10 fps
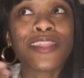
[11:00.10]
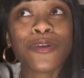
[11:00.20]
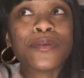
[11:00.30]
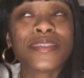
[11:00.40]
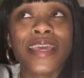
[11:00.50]

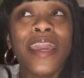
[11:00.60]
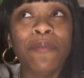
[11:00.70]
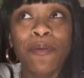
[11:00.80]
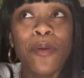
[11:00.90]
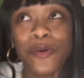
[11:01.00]
those same
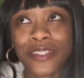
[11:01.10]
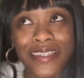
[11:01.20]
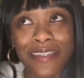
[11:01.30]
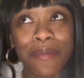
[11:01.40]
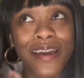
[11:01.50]

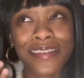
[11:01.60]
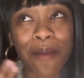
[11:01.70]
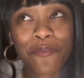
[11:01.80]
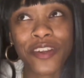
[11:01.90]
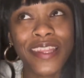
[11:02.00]
emotions, because I'm
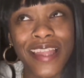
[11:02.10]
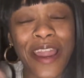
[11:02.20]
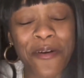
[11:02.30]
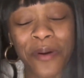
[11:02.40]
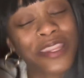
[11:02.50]
really like,
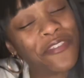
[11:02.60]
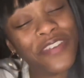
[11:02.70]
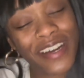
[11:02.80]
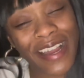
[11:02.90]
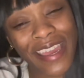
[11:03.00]
what the
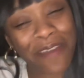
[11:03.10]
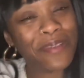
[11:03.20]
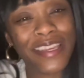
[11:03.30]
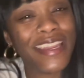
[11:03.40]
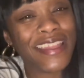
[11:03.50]
fuck, I can't
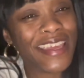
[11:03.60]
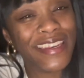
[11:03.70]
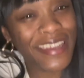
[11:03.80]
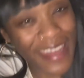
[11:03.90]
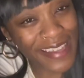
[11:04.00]
believe that they
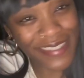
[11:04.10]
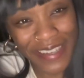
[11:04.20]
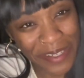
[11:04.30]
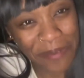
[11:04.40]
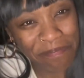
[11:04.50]
did that to
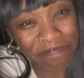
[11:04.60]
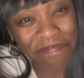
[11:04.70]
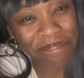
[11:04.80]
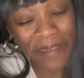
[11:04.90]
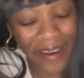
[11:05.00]
him.
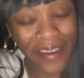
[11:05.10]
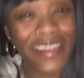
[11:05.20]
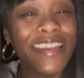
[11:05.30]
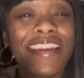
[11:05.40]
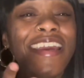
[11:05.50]
He
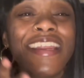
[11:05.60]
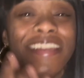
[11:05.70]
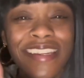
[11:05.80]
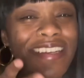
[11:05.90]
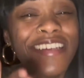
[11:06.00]

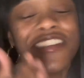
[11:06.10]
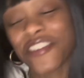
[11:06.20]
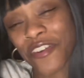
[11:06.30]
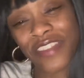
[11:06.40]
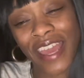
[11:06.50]
didn't
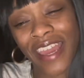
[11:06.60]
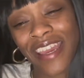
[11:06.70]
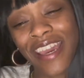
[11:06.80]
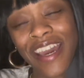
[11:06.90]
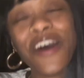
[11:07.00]
deserve that.
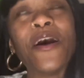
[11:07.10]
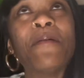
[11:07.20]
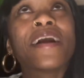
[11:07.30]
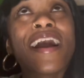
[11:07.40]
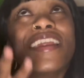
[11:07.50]
Oh my
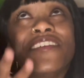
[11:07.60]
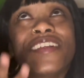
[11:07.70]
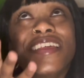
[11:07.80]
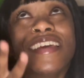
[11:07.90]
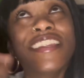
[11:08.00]
God, he
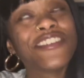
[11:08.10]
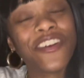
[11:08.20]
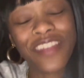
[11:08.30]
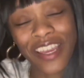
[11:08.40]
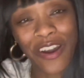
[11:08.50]
really did deserve
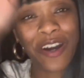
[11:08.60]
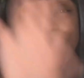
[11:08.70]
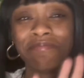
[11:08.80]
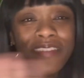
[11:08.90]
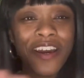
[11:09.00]
that, y'all.
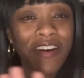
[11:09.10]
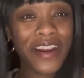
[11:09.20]
All right,